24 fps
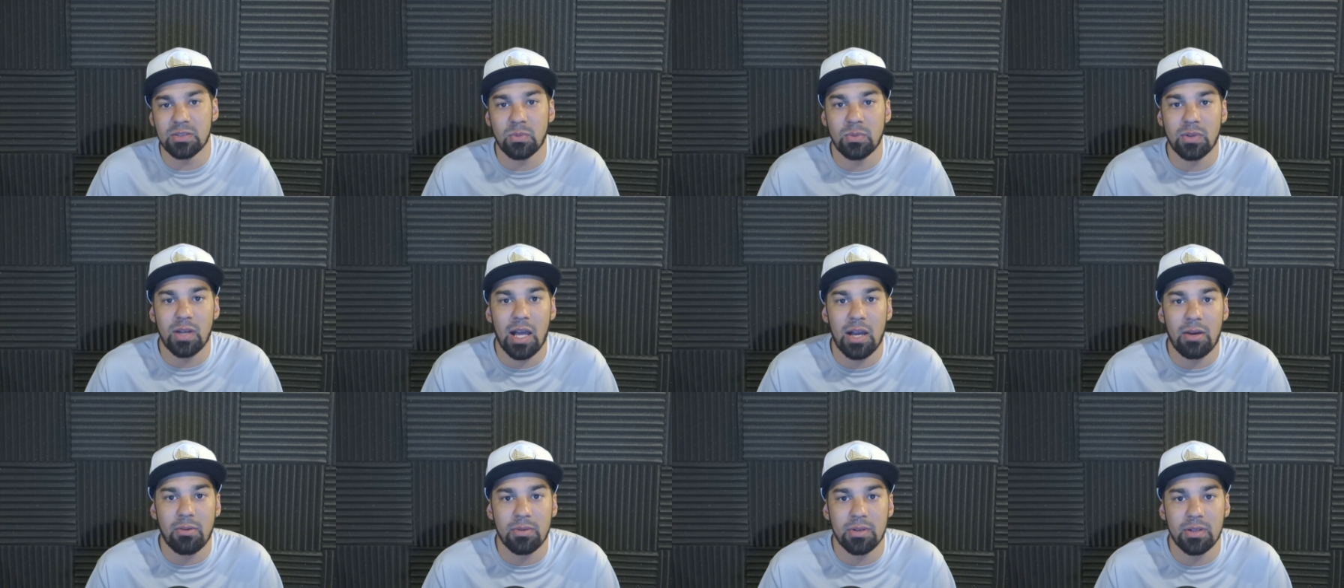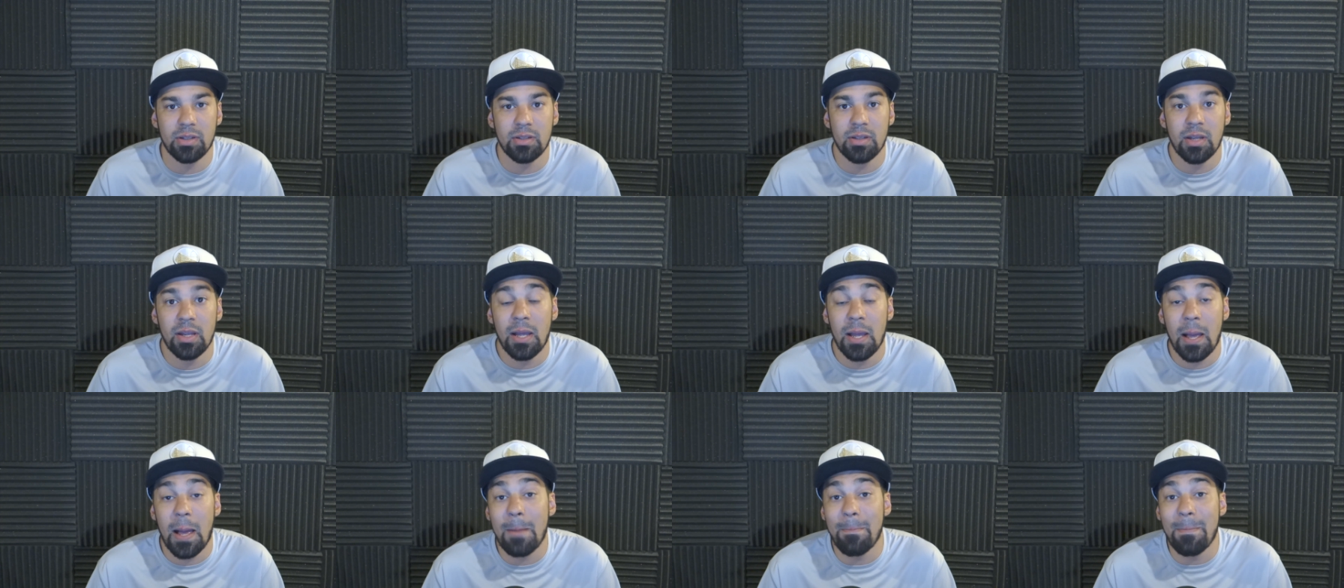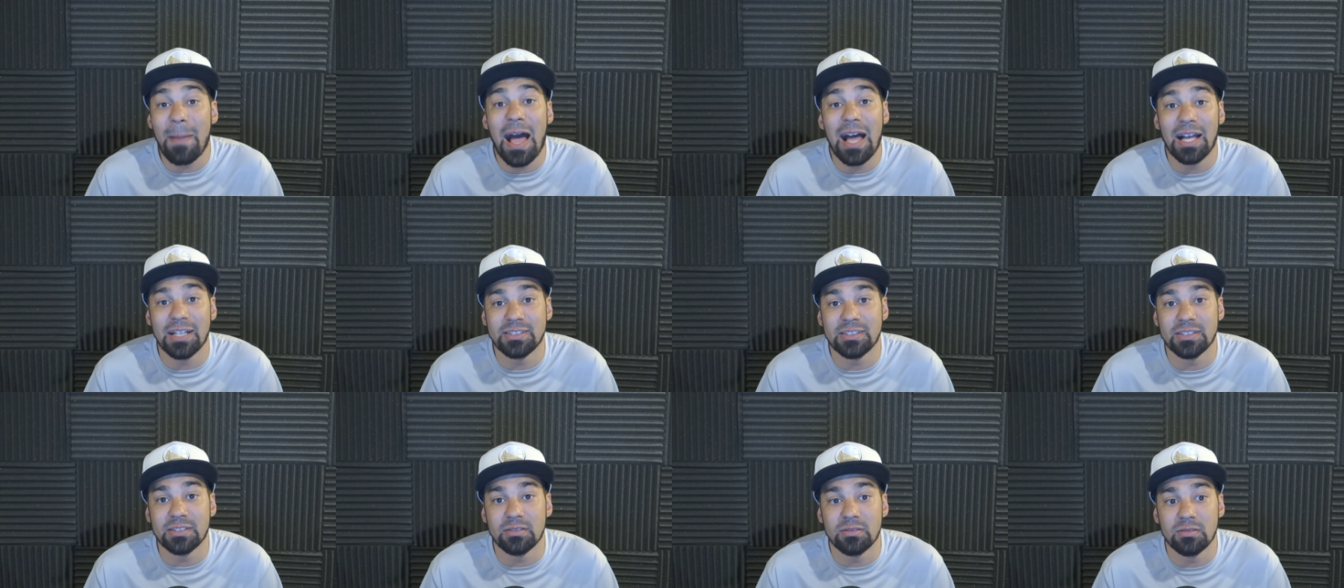what I would
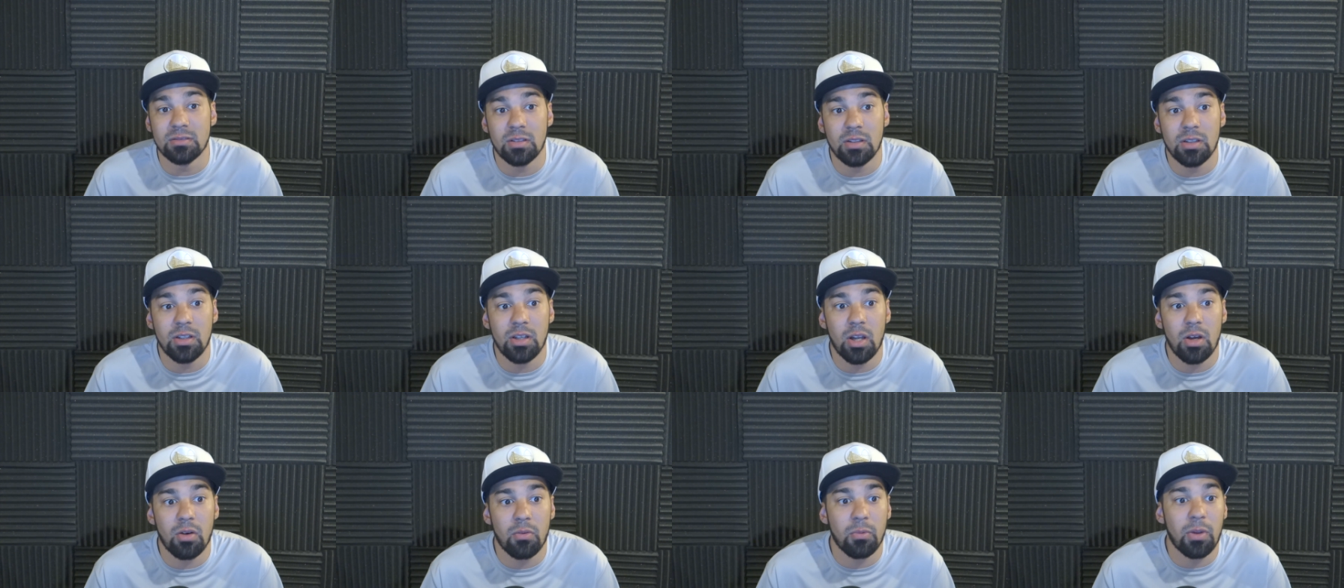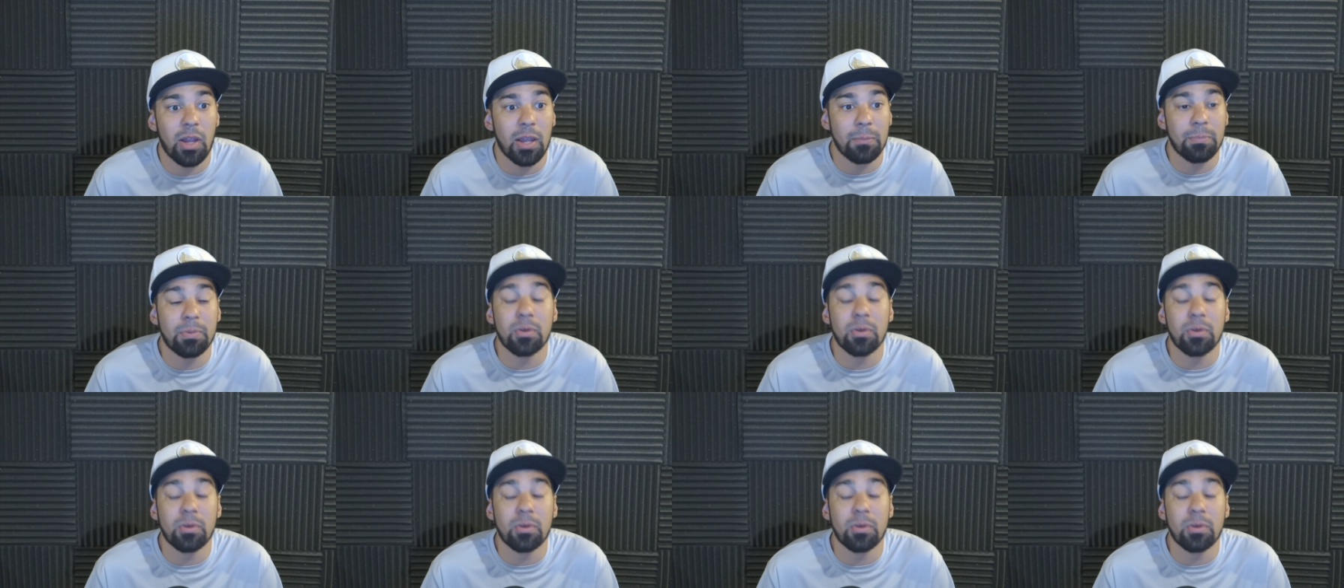imagine, you know, like